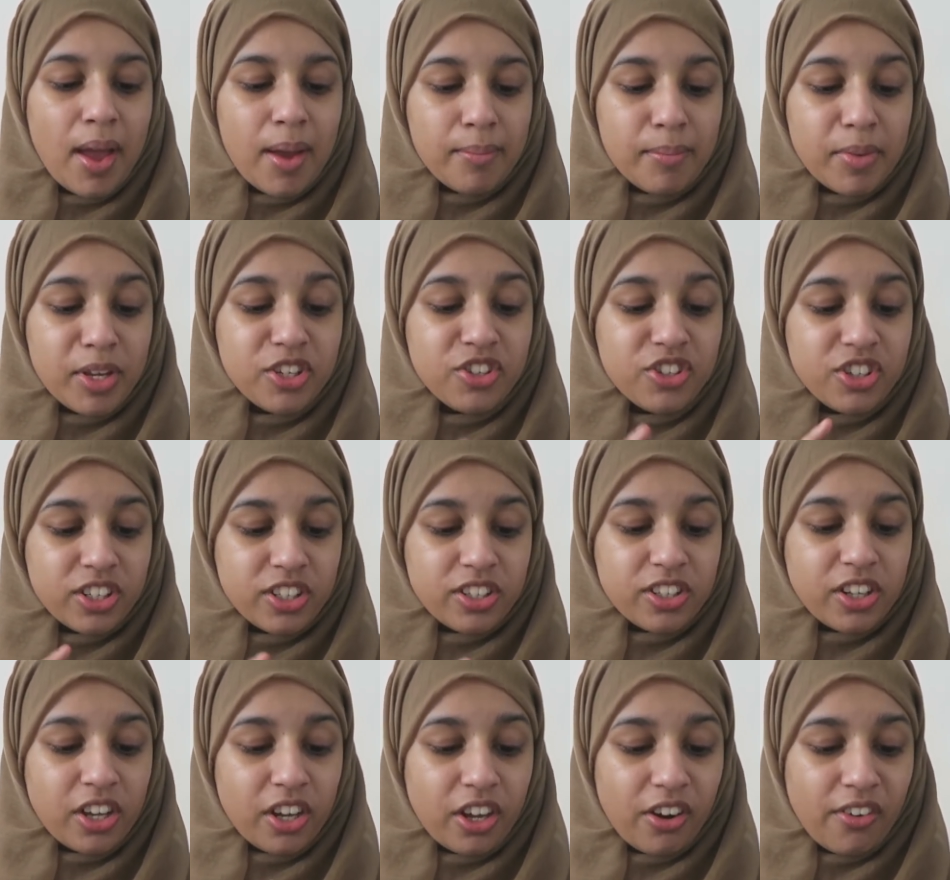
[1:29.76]

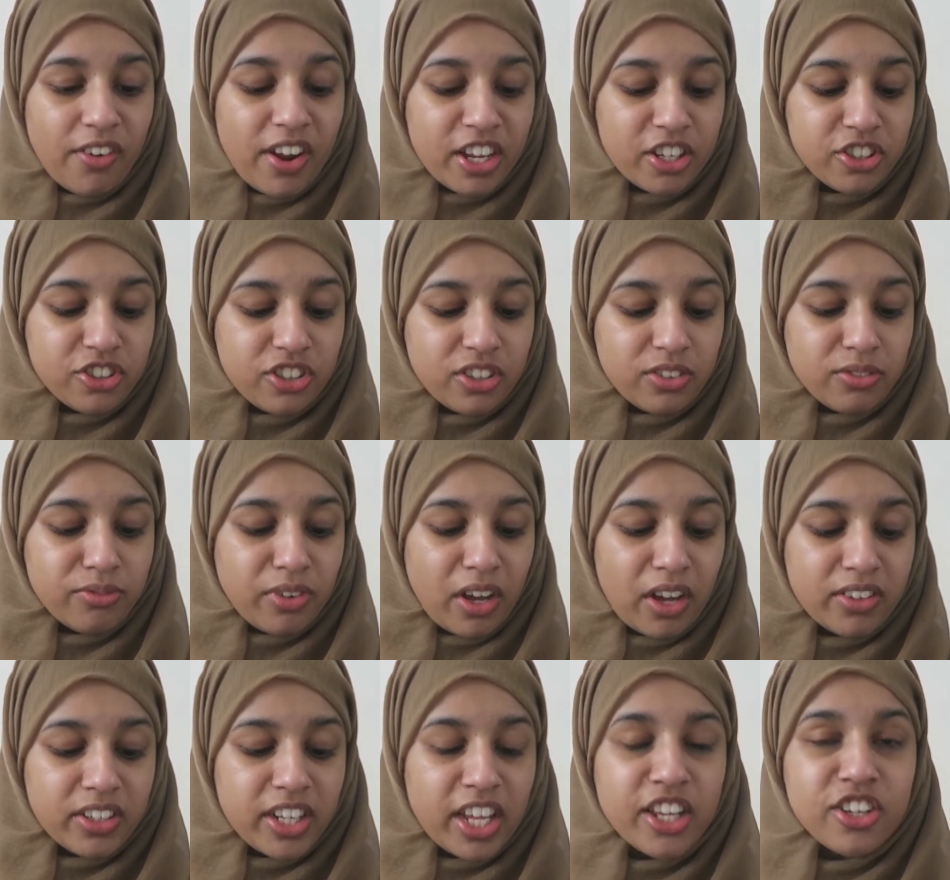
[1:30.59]
Mission Correction
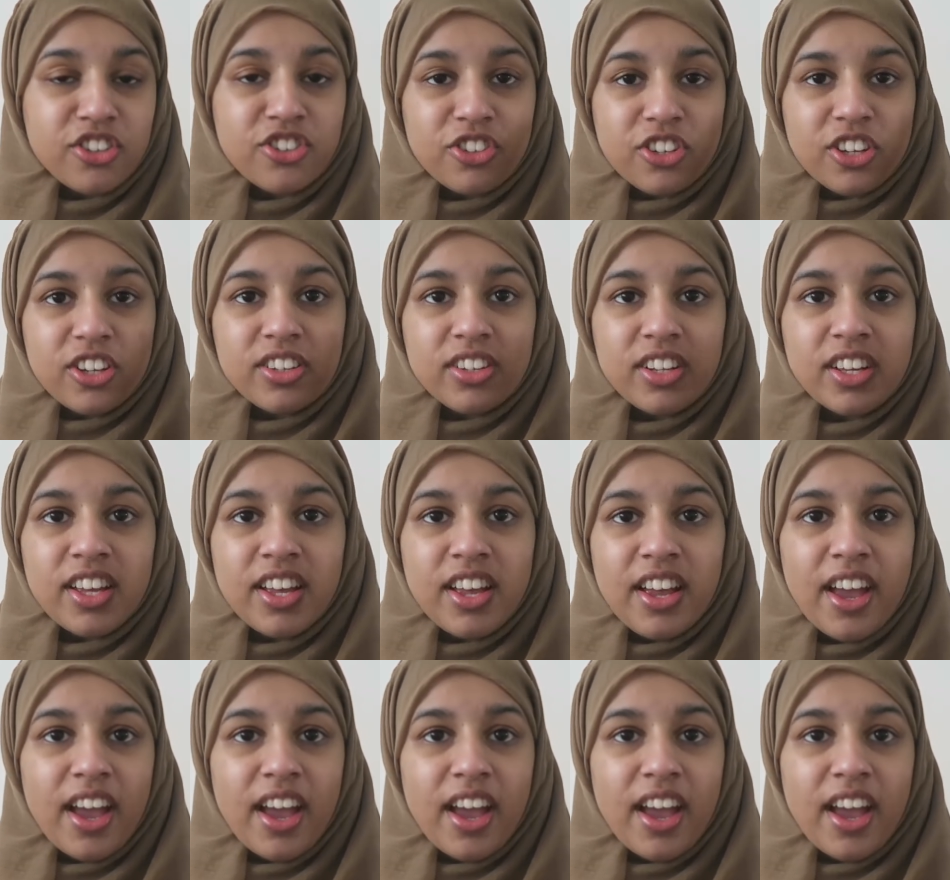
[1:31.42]
Foundation.